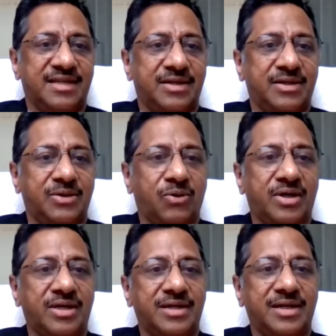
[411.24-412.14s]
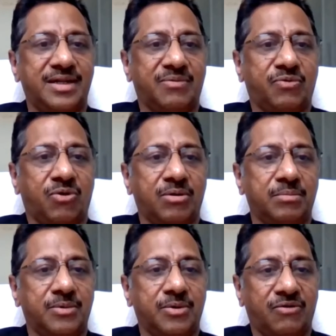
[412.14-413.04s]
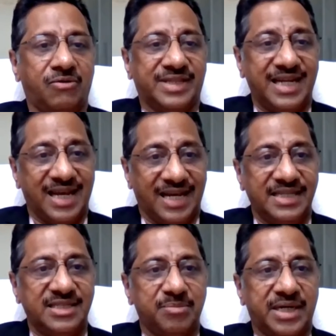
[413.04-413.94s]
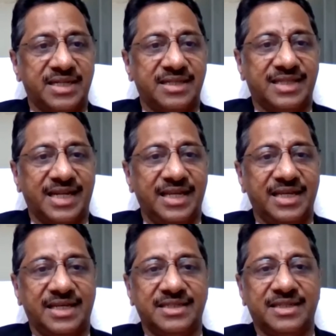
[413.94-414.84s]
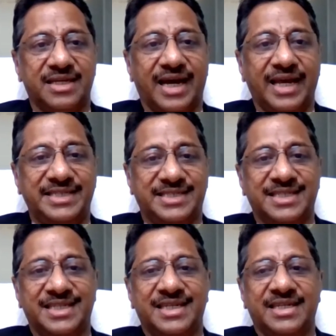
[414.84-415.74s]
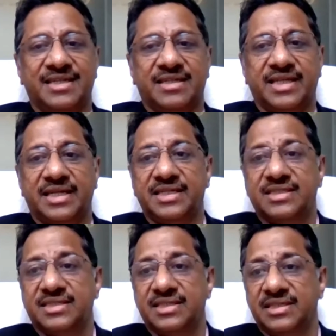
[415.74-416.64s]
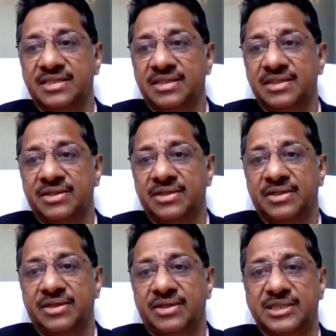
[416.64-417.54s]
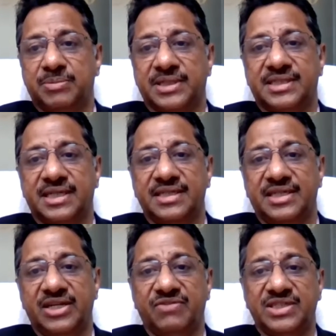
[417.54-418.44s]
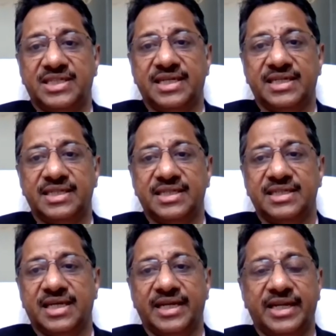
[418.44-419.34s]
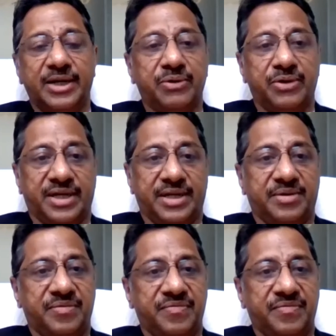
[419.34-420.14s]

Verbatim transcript: Not in the form of three eyes, but three eyes. That is inspection, investigation, and inquiry.